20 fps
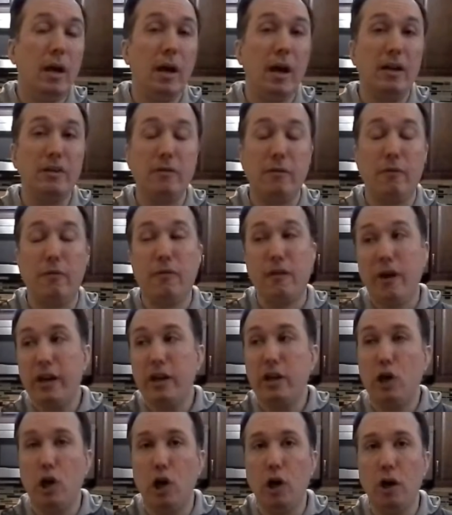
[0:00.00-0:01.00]
as a
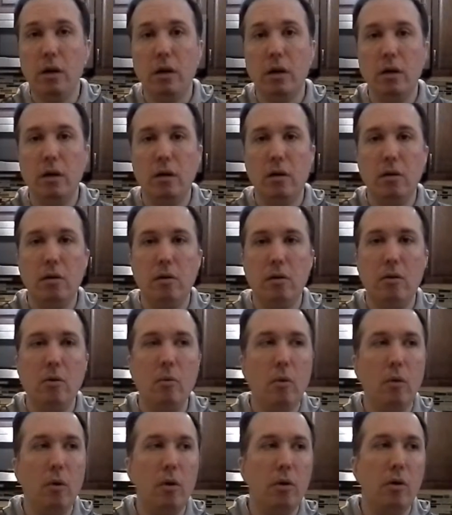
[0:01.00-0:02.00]
fry cook
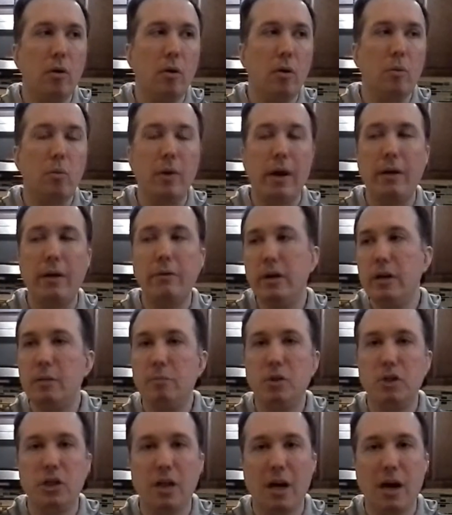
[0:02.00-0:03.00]
or rounding
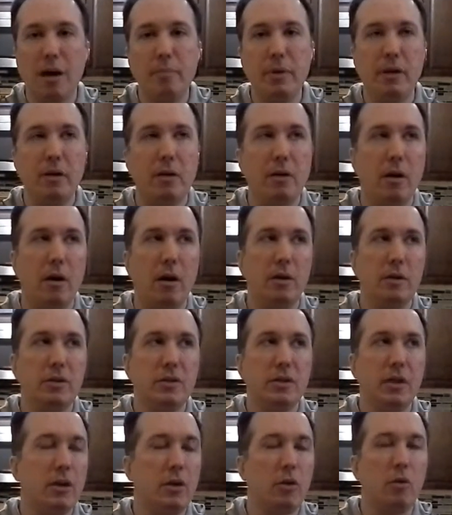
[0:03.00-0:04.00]
up shopping
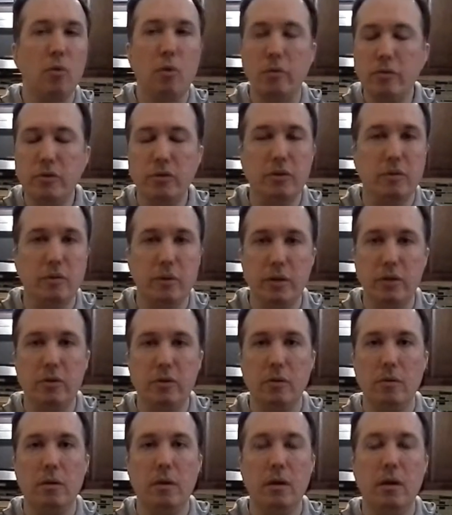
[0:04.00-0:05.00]
carts at a grocery
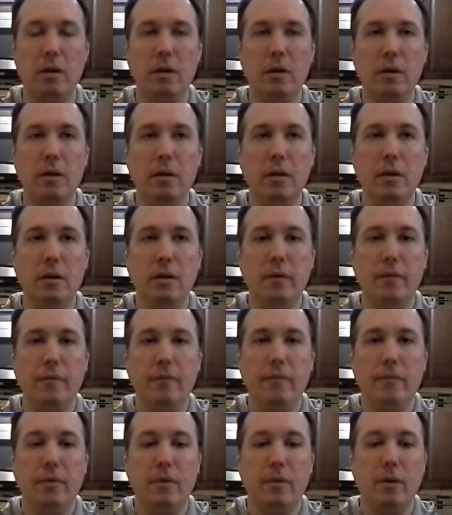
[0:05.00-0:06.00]
store.
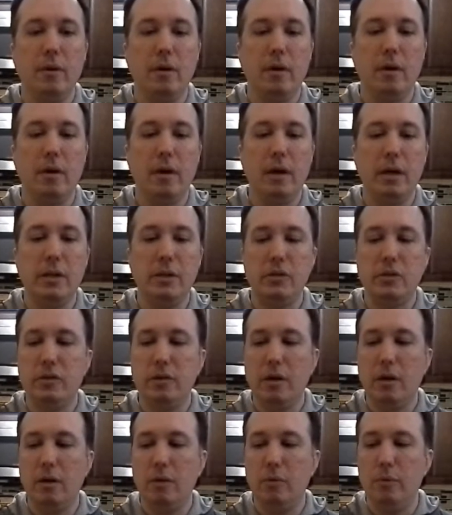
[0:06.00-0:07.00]
All right,
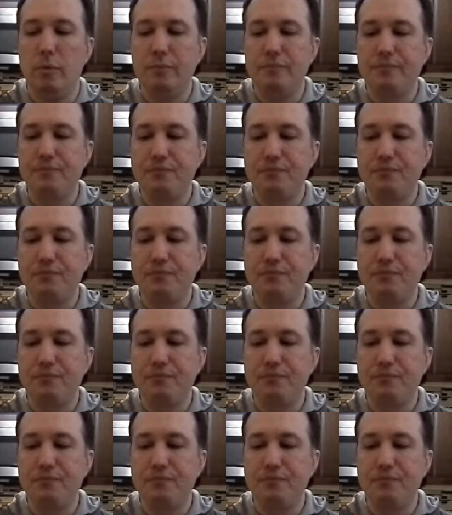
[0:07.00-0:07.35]
so,